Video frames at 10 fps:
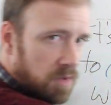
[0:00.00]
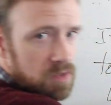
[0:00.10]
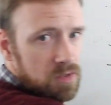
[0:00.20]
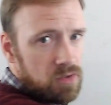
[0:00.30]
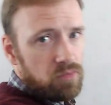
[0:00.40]

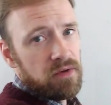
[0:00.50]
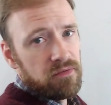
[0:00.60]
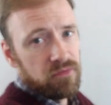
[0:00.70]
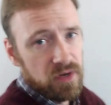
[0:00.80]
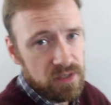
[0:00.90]
So we
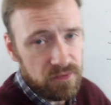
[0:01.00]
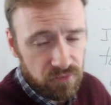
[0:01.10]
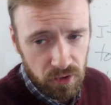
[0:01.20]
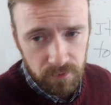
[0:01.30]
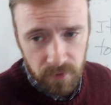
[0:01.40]
have a phrasal
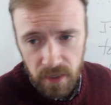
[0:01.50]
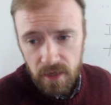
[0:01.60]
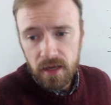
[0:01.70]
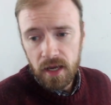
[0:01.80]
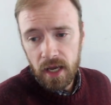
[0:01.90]
verb.
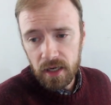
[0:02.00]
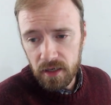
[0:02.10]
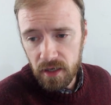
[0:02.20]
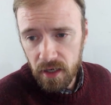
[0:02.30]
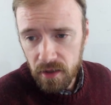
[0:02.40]
And
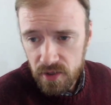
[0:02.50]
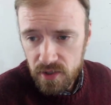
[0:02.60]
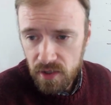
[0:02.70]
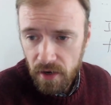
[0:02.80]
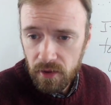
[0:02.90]
in
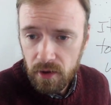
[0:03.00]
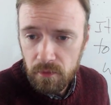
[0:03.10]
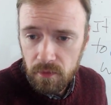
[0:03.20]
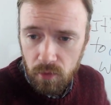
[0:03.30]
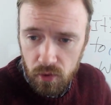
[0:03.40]
English, I
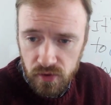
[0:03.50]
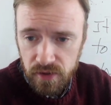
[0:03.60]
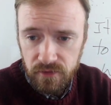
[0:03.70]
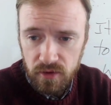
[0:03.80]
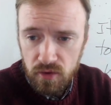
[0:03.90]
think
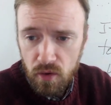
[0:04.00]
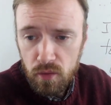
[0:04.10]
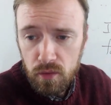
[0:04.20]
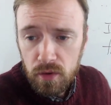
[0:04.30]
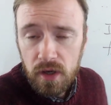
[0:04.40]
most of you
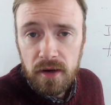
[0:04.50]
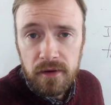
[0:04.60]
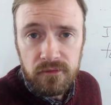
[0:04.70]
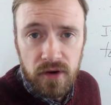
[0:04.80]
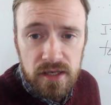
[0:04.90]
know,
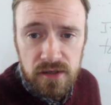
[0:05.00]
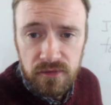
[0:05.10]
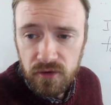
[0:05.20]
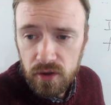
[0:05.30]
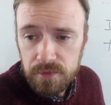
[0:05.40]
phrasal
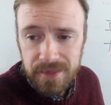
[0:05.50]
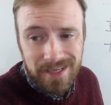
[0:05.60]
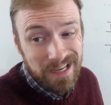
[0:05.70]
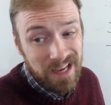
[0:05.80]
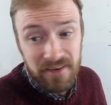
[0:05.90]
verbs
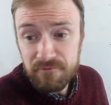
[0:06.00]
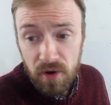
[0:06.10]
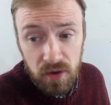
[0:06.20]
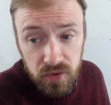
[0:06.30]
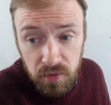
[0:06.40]
can have
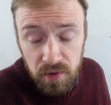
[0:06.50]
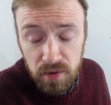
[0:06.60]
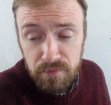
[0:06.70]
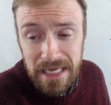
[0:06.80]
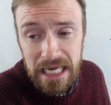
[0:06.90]

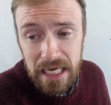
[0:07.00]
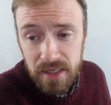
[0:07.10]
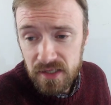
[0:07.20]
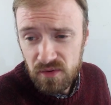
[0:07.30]
multiple meanings.